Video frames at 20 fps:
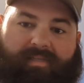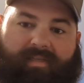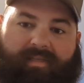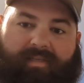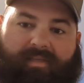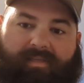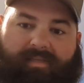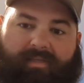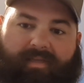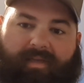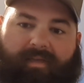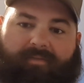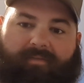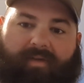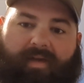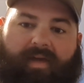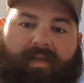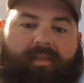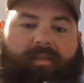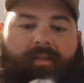See, they
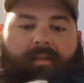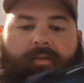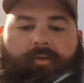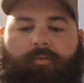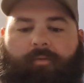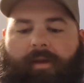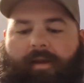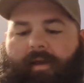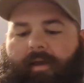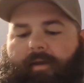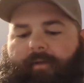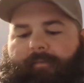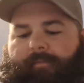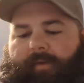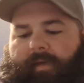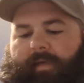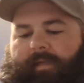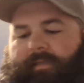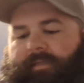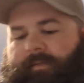even got the little radiator
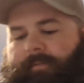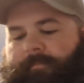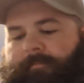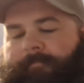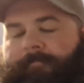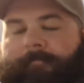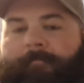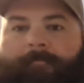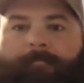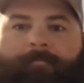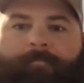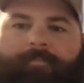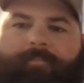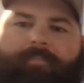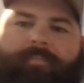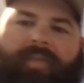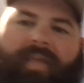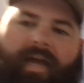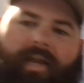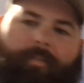fans
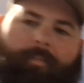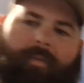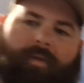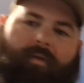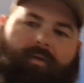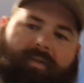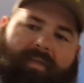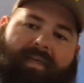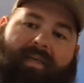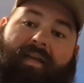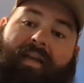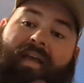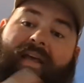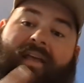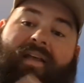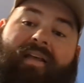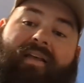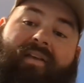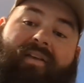kind of milled in.